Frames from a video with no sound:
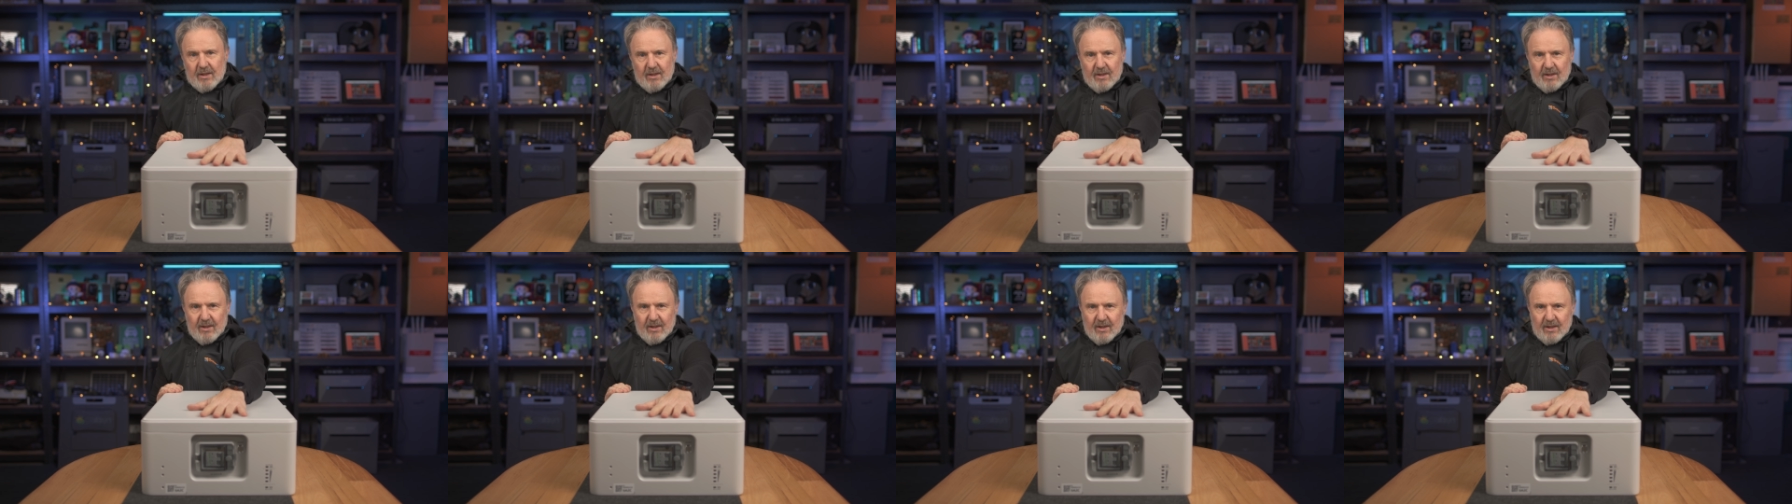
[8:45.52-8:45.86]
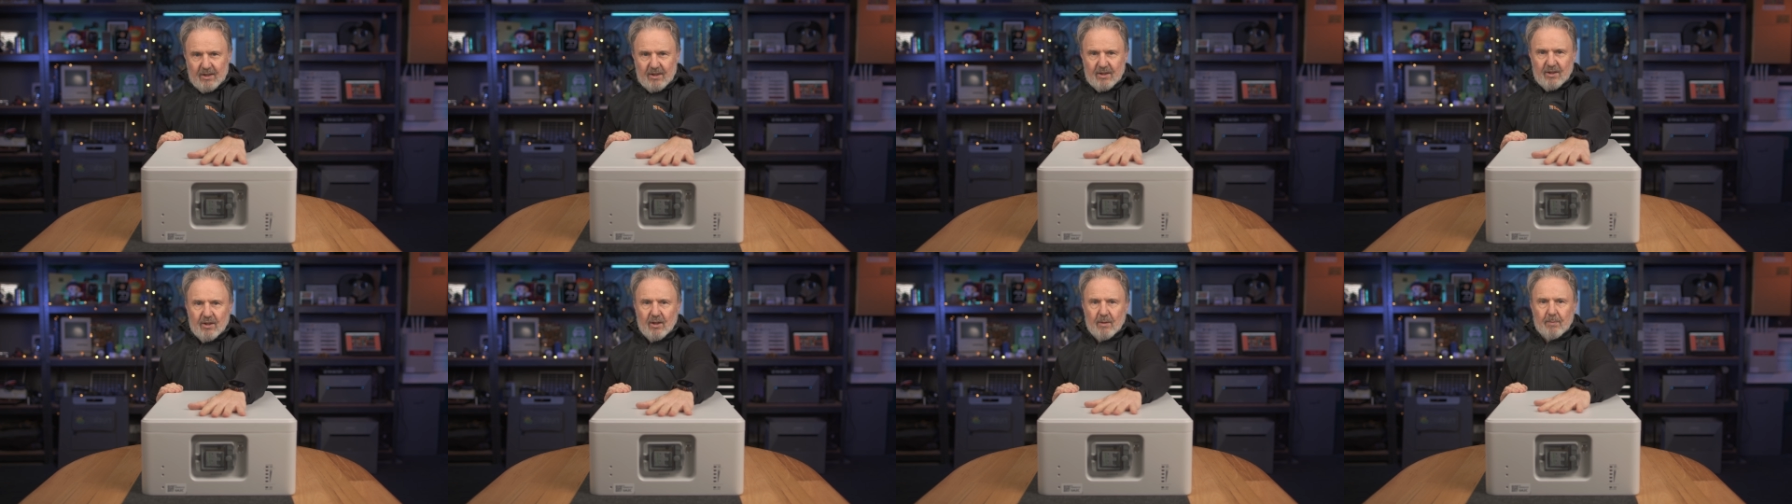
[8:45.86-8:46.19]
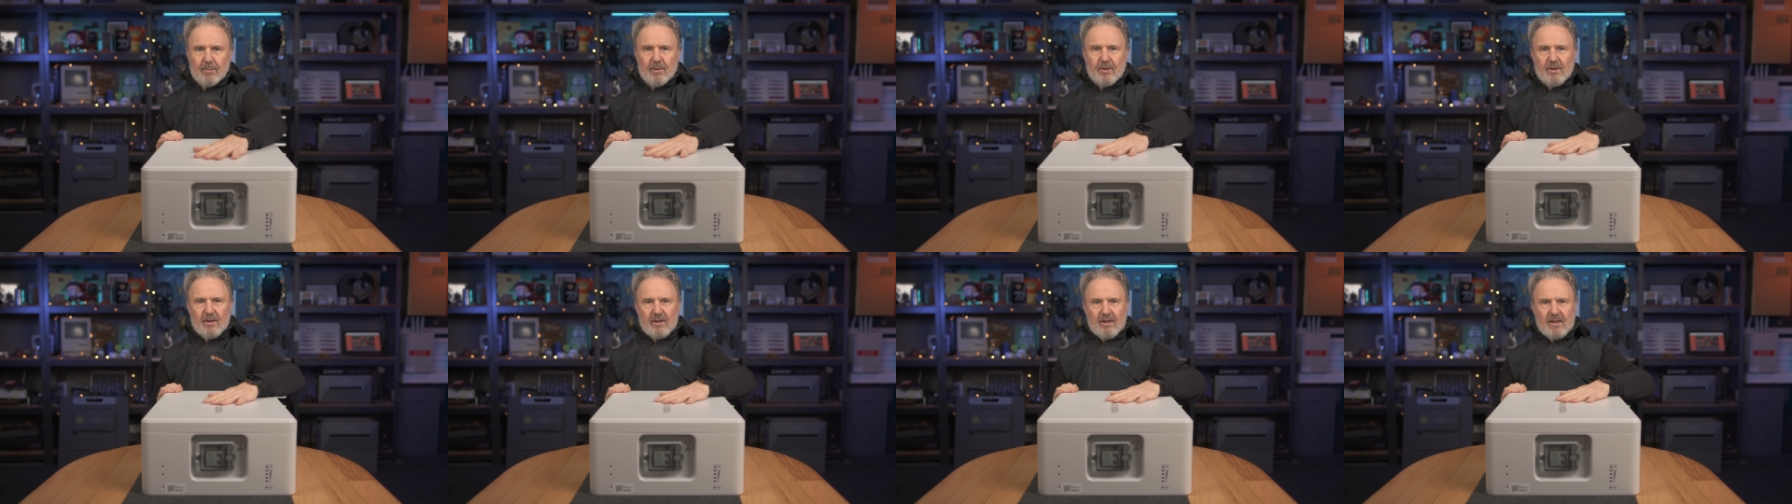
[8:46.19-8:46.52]
into this
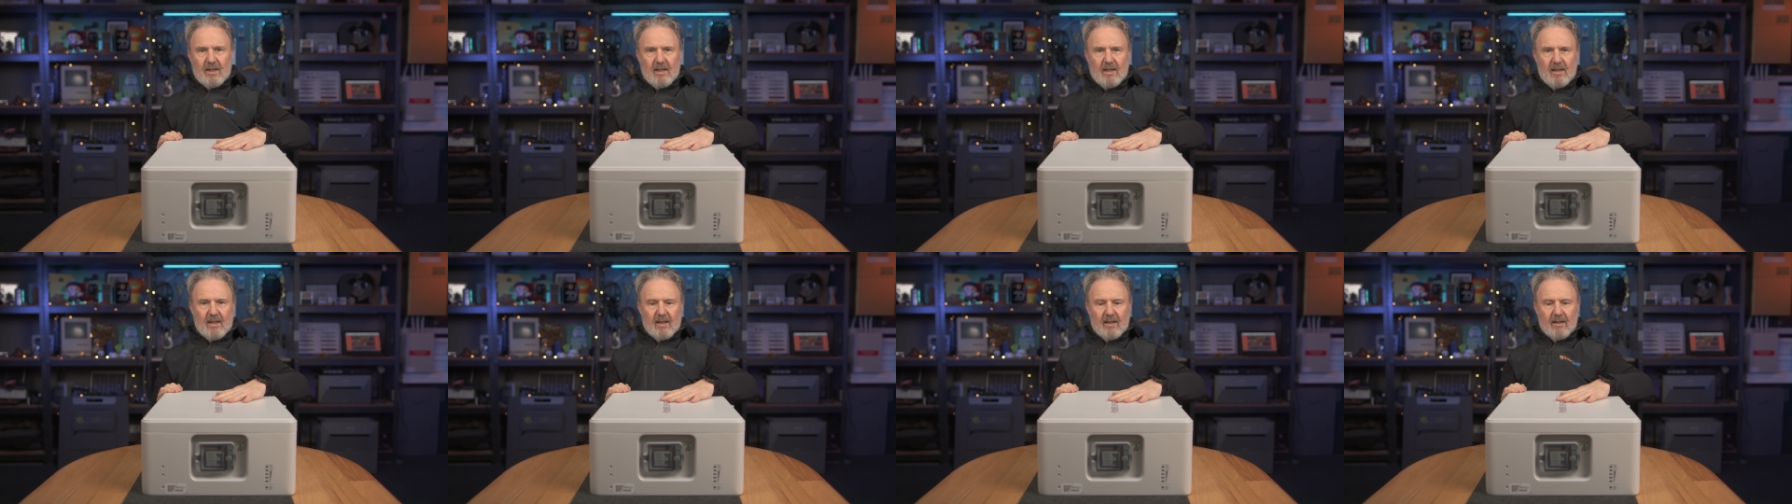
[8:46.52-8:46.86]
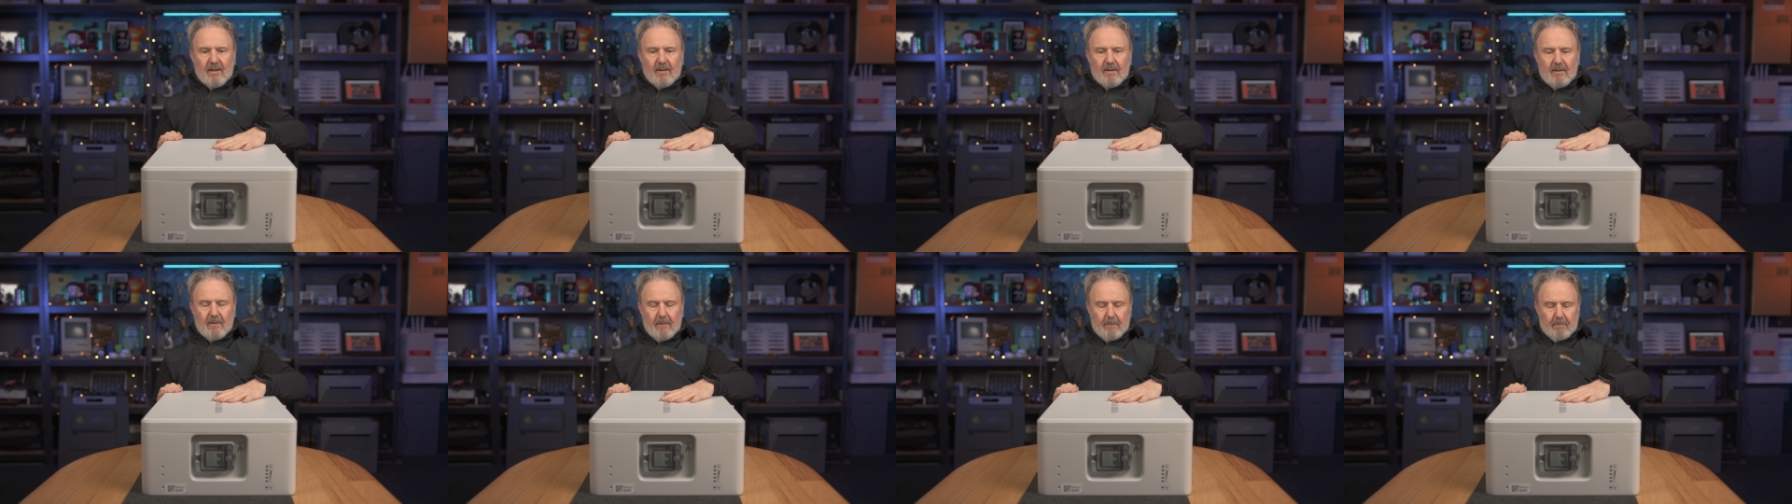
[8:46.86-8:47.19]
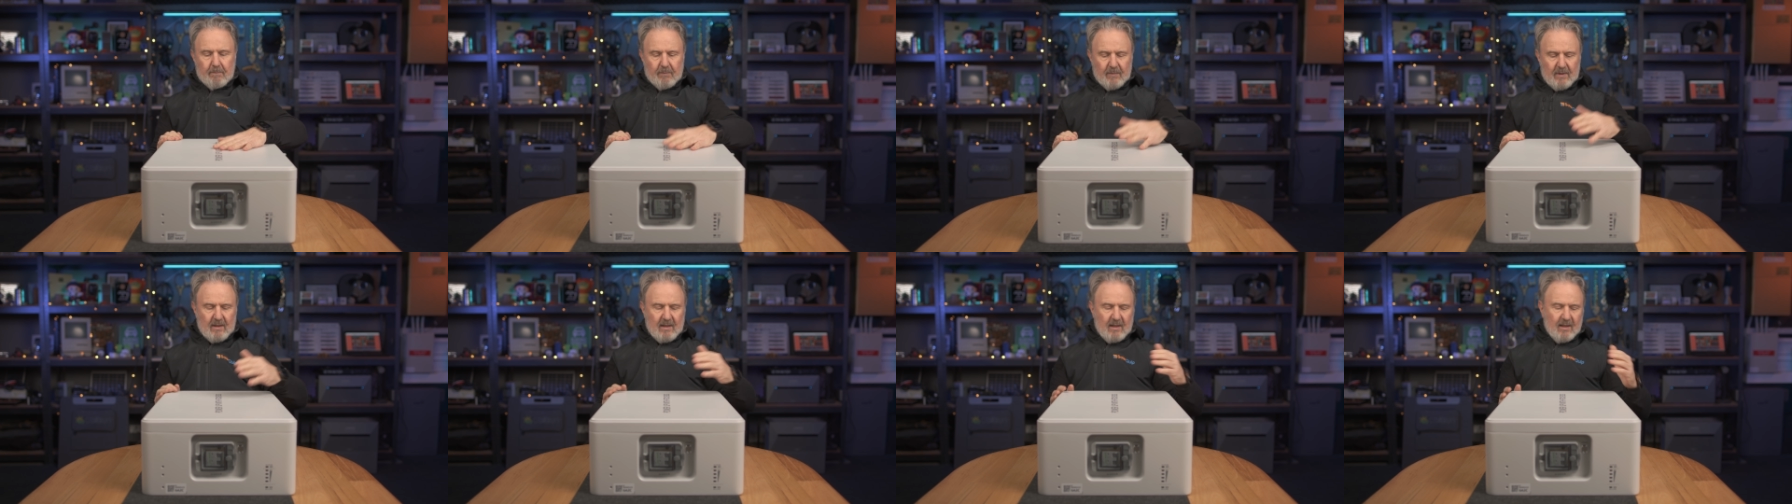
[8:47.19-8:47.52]
top unit here.
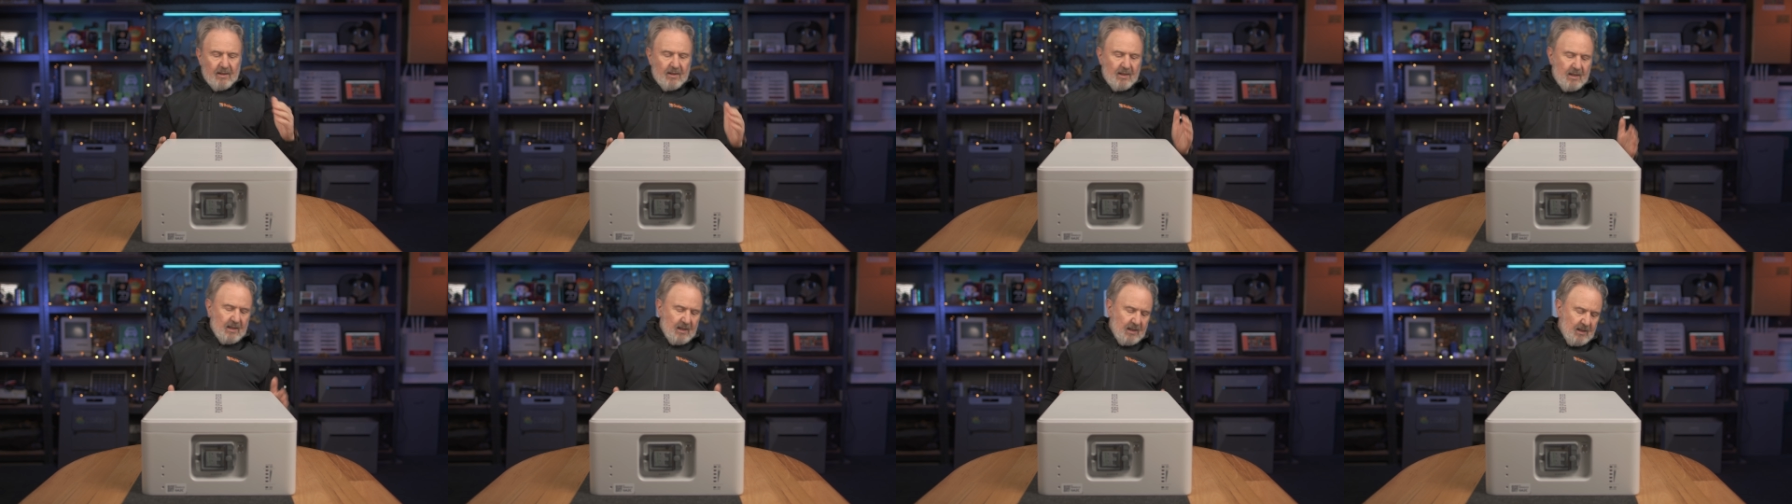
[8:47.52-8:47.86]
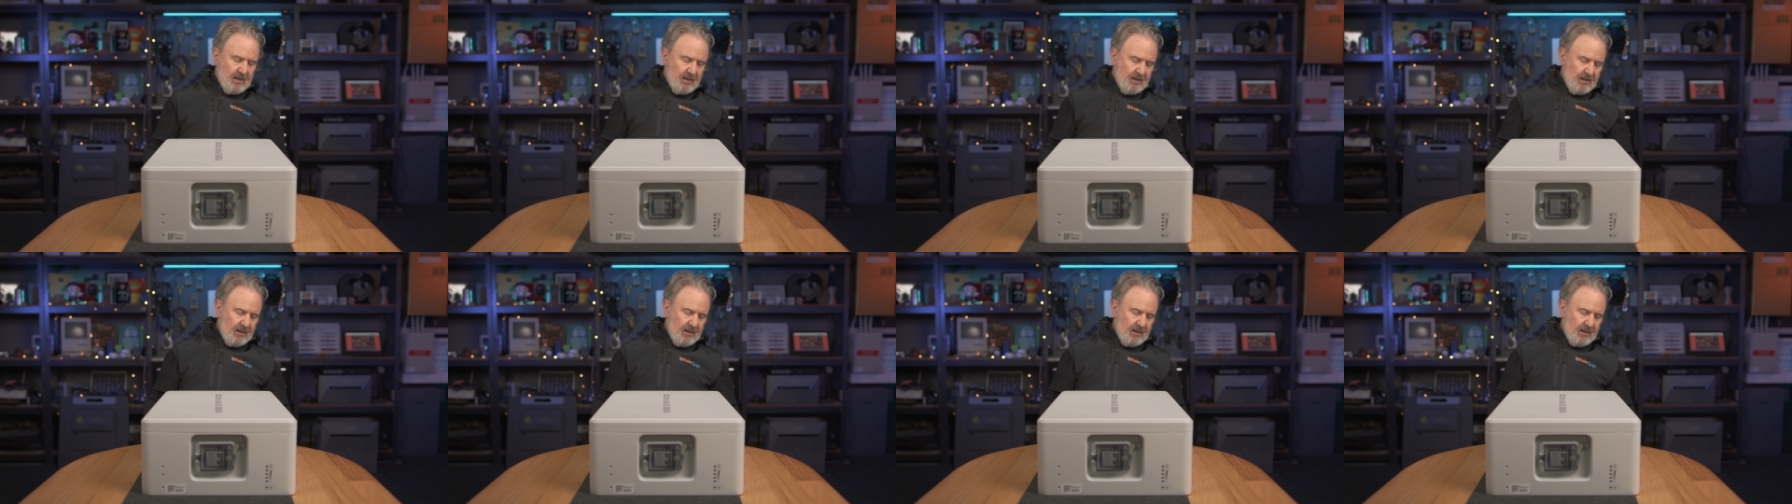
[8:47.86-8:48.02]
The,